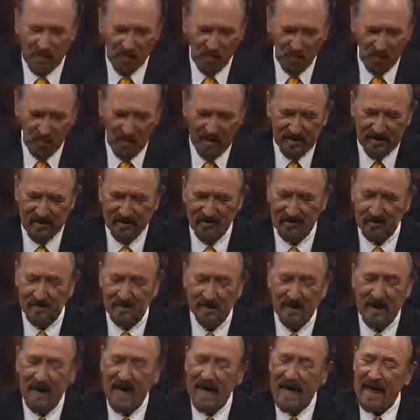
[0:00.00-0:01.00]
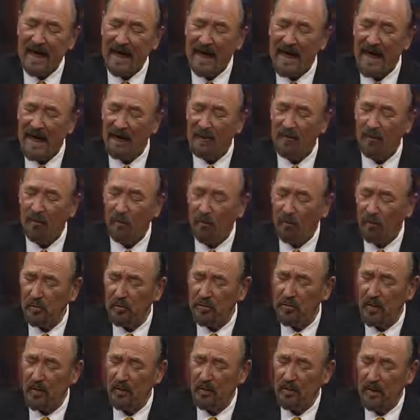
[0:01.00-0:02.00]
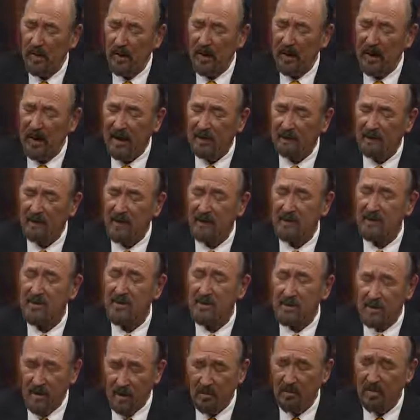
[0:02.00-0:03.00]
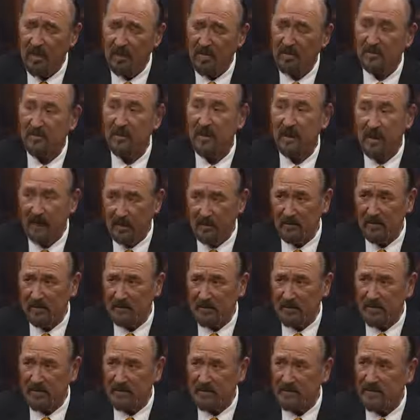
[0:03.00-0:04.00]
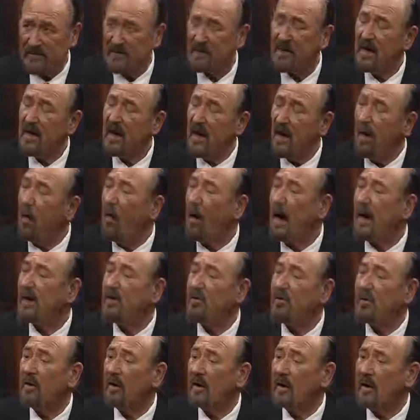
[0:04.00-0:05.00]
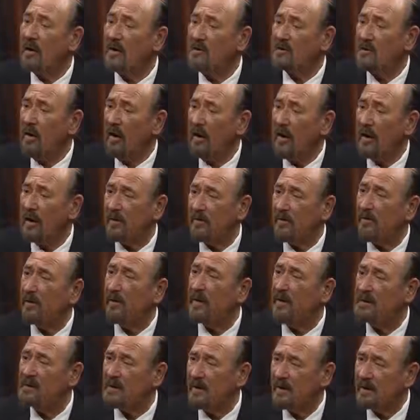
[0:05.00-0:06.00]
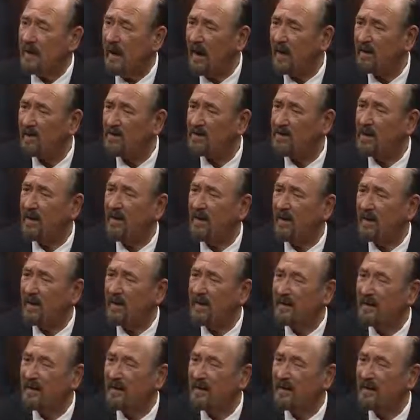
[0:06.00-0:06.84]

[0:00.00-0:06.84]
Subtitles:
wonderful. Now, you also have done so much for young magicians. Oh, and your Ezine, or Ezine, how do you say that?